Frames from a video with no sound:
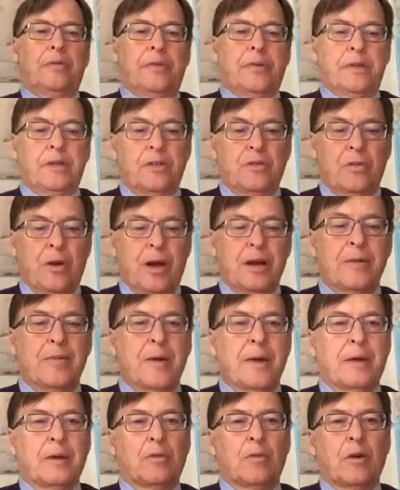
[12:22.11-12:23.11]
Let's try to
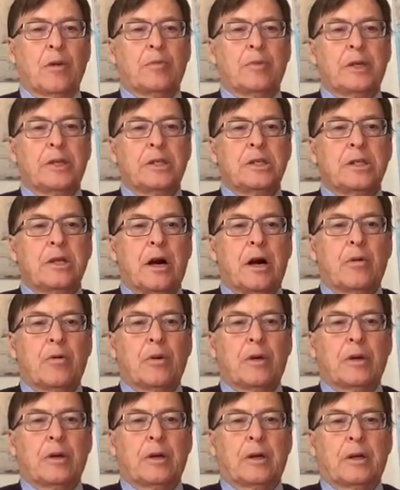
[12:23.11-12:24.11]
make it work, but it's not
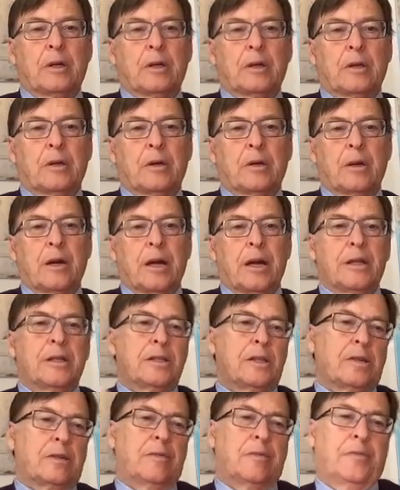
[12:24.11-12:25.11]
working. Okay,
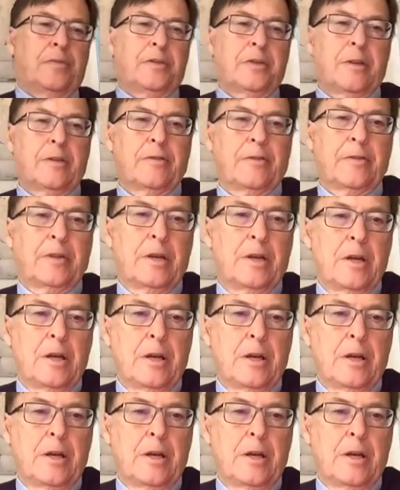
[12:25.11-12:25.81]
so tough.